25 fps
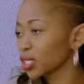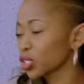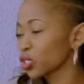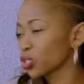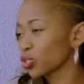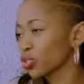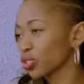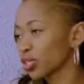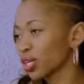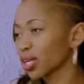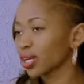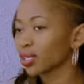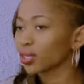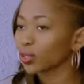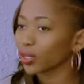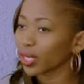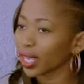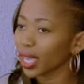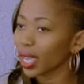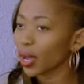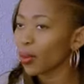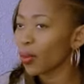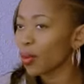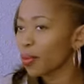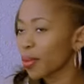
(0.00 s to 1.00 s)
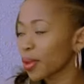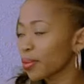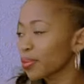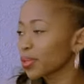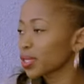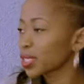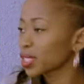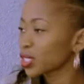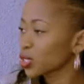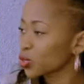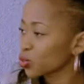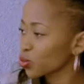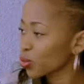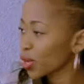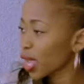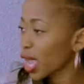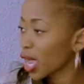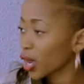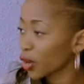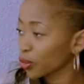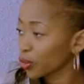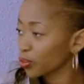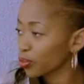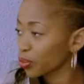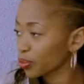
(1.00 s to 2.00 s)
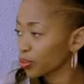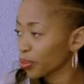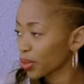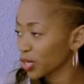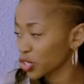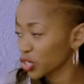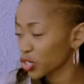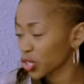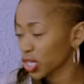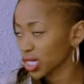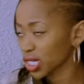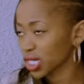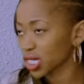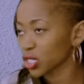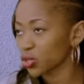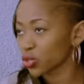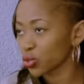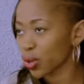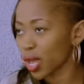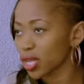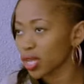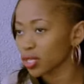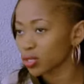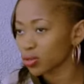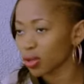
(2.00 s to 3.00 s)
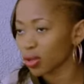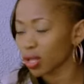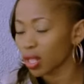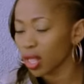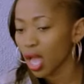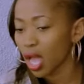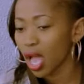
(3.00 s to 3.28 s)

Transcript: Mm -hmm. You're like, okay, well maybe this is where I could put my strengths into as well.